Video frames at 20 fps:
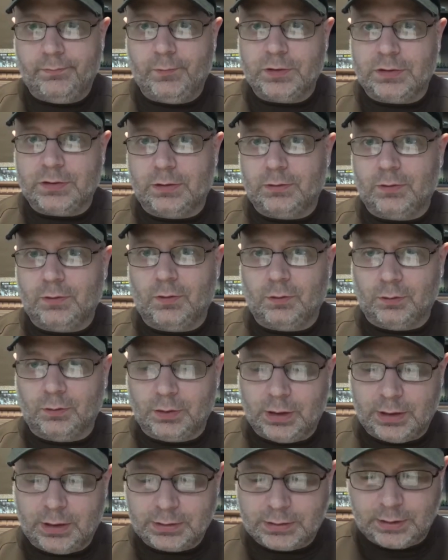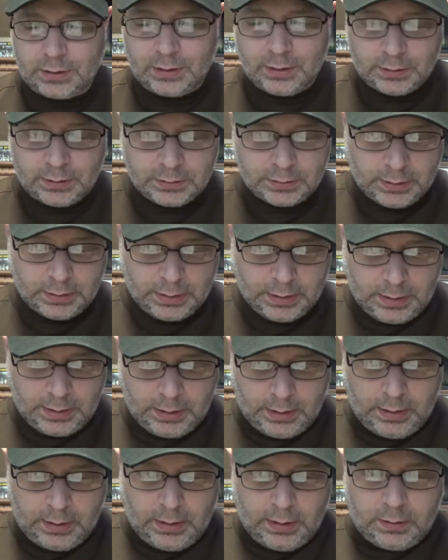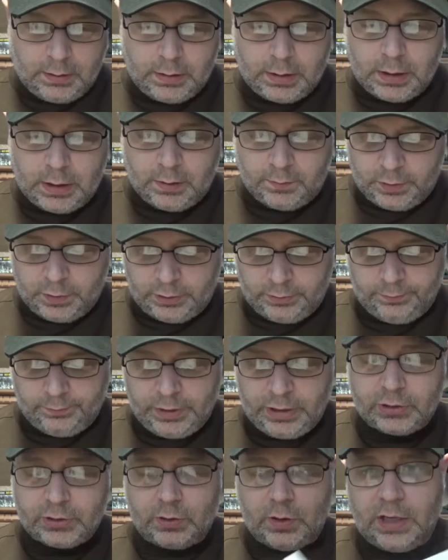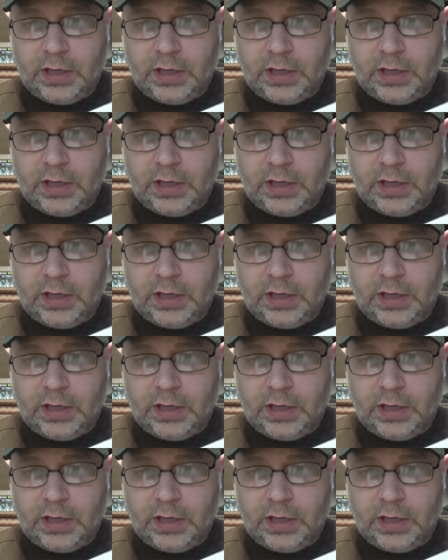wasn't a total loss, I guess. But major